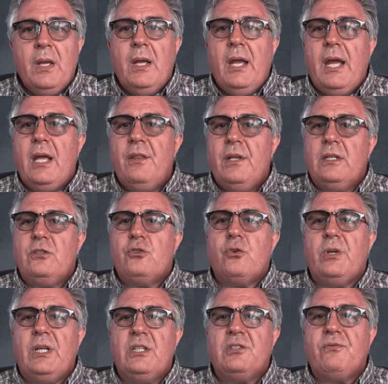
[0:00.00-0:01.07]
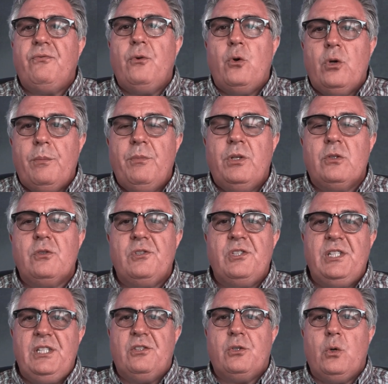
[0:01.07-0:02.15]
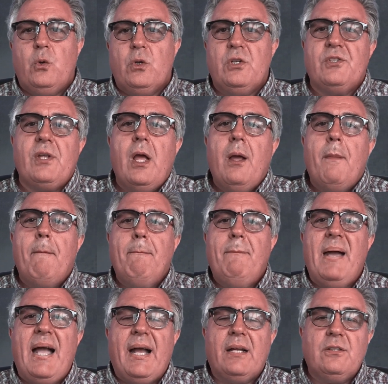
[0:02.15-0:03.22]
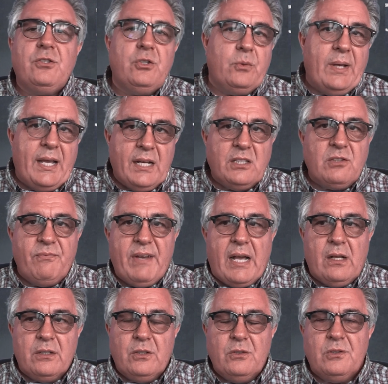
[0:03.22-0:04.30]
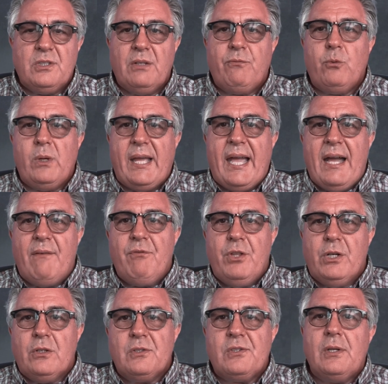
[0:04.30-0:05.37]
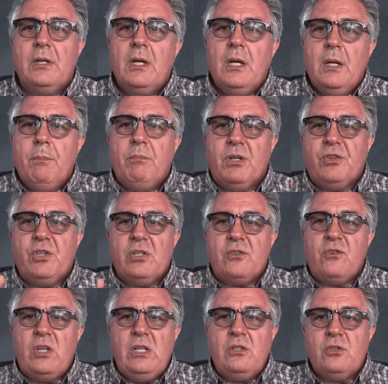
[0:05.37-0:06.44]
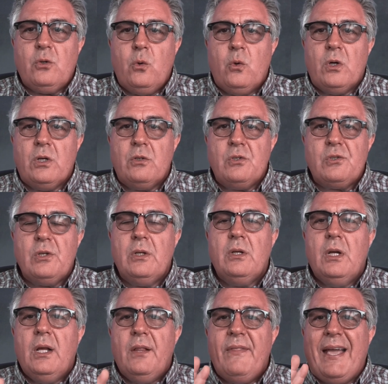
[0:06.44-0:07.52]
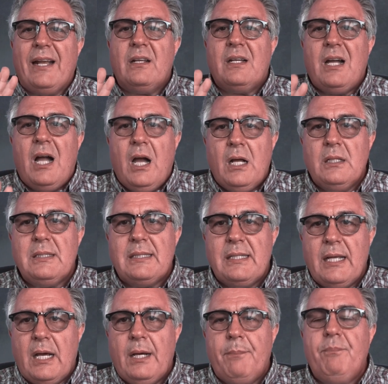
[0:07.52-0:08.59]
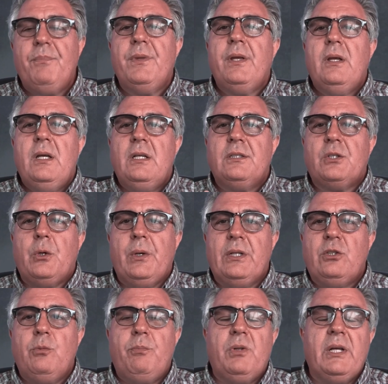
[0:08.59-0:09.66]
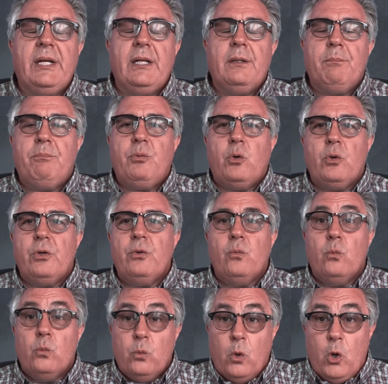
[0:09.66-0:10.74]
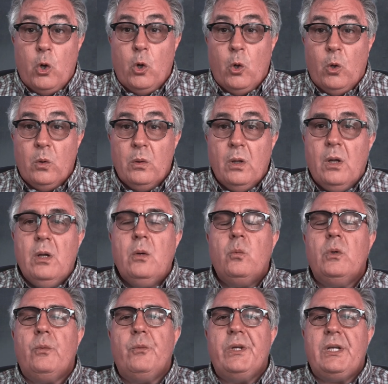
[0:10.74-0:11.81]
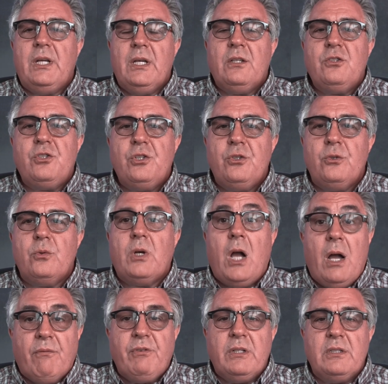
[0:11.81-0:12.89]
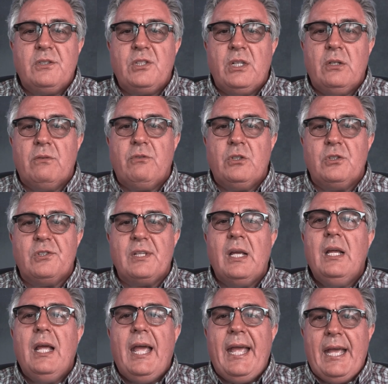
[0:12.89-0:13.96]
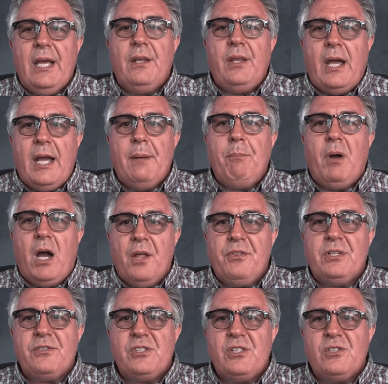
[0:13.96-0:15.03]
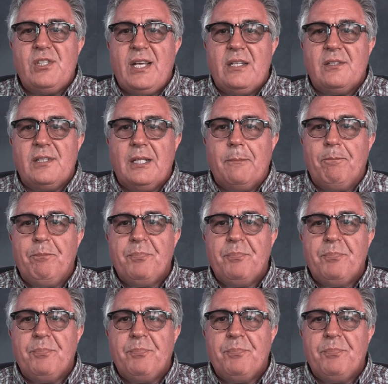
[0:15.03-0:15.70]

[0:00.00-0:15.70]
and then transform those z-scores back to x values if we have those. But the z-scores, that concept, is going to play an important role when we get to confidence intervals and hypothesis testing.